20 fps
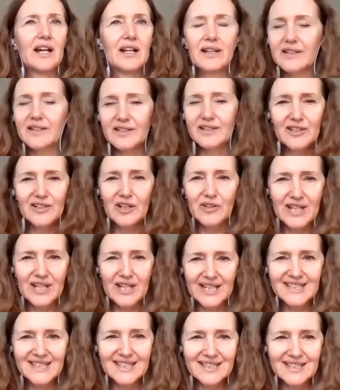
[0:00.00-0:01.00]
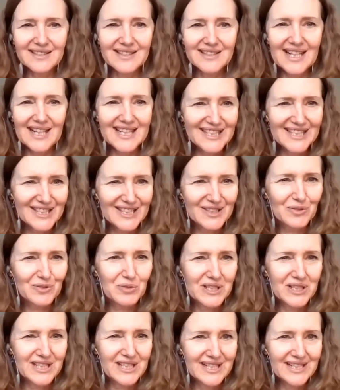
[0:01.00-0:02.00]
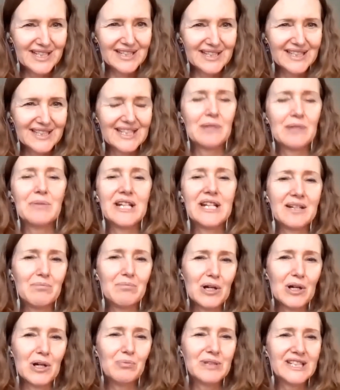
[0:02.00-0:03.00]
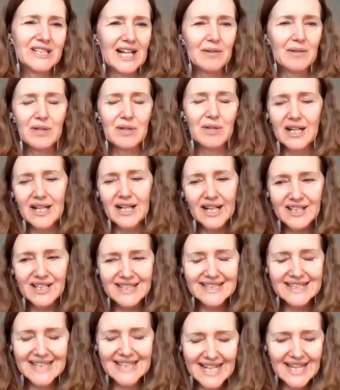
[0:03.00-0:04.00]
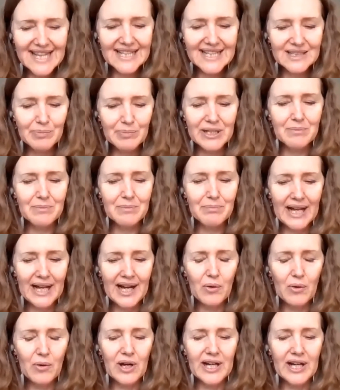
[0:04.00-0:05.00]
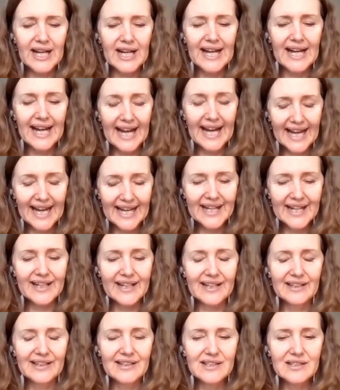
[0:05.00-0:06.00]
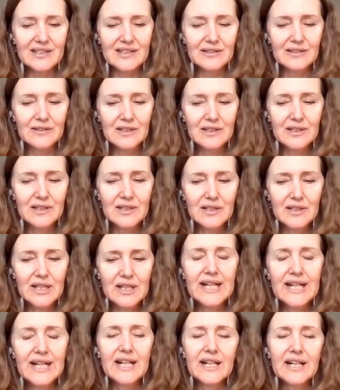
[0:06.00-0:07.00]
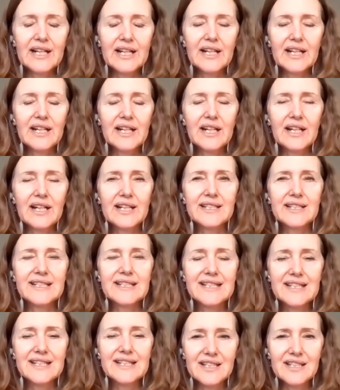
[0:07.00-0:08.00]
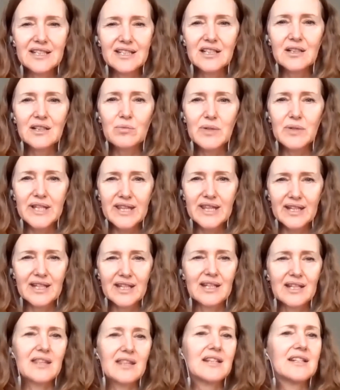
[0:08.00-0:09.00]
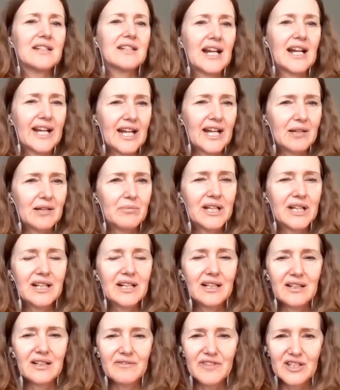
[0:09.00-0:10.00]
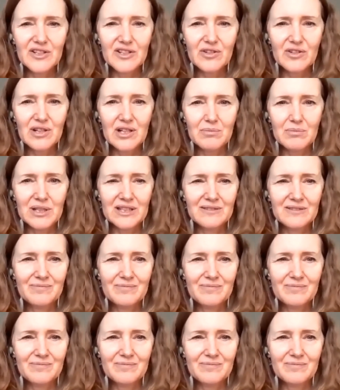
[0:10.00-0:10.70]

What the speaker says: that is what it is. I mean, in moments I could say that's been empowering, and it's still within the dynamic of the trauma.